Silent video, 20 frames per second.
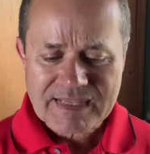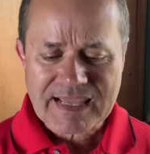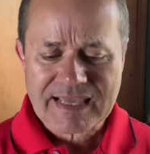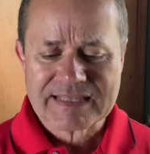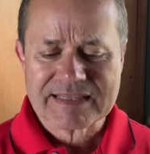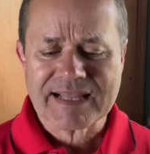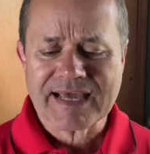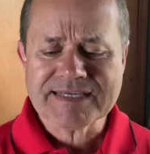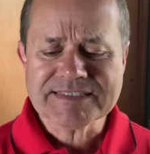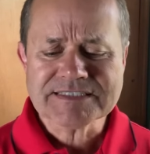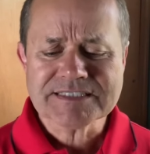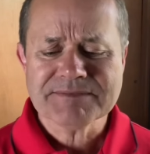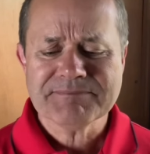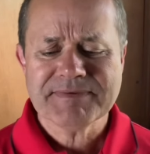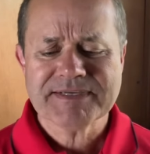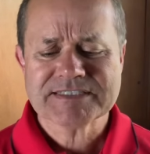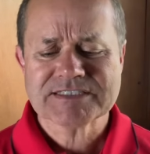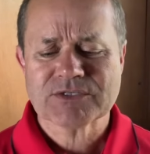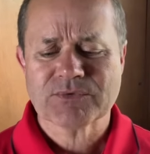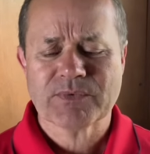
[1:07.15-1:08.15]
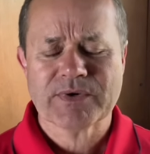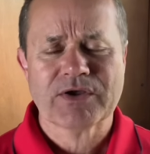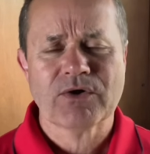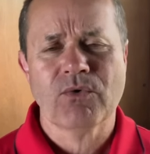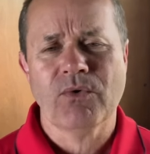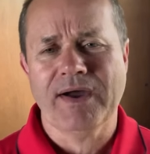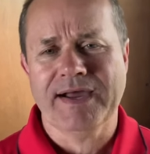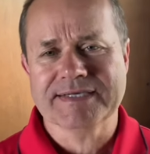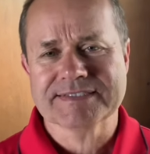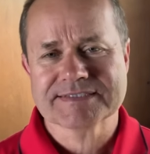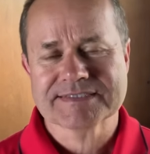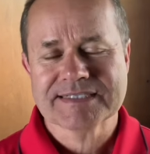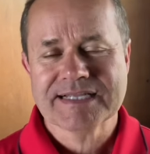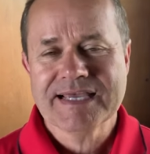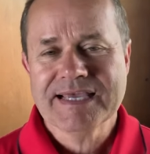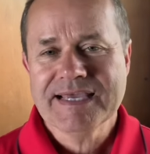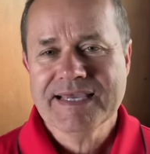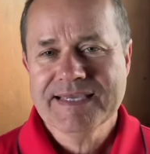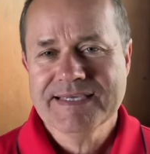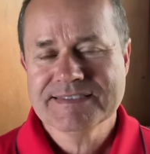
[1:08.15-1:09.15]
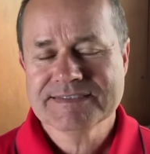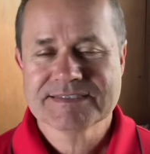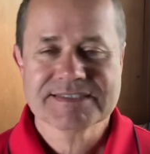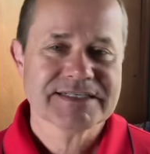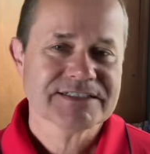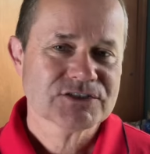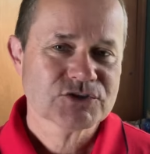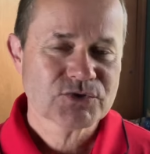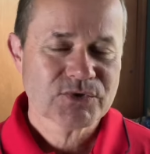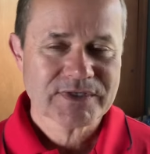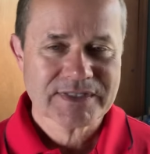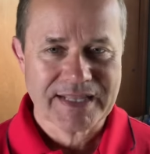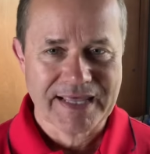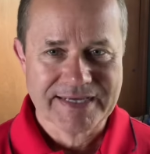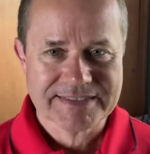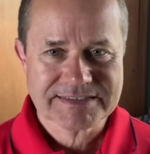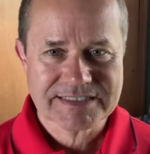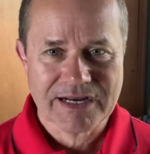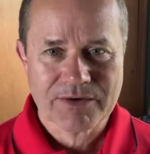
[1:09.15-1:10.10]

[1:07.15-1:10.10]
Elisha makes a request. He says to Elijah,